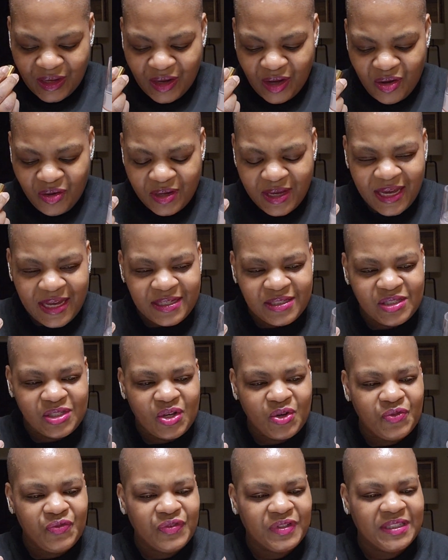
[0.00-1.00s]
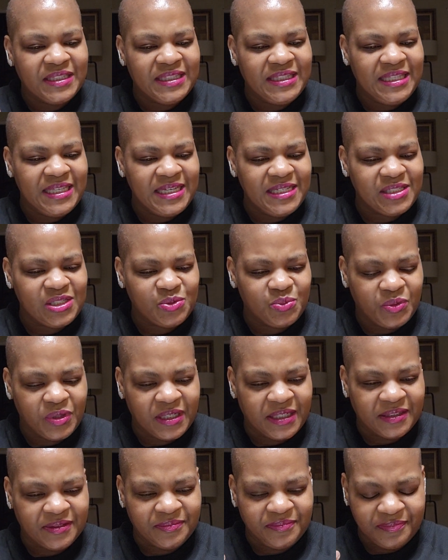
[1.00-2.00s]
Okay, so for this
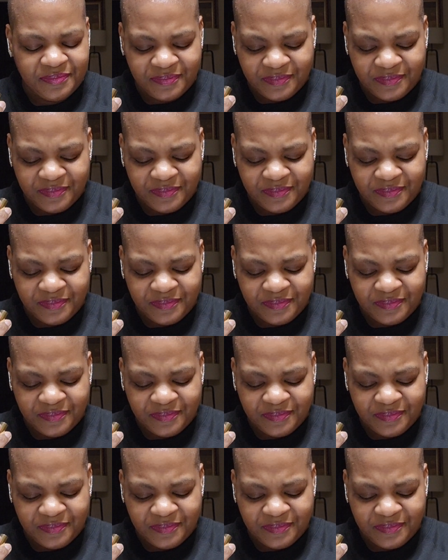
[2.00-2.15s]
one,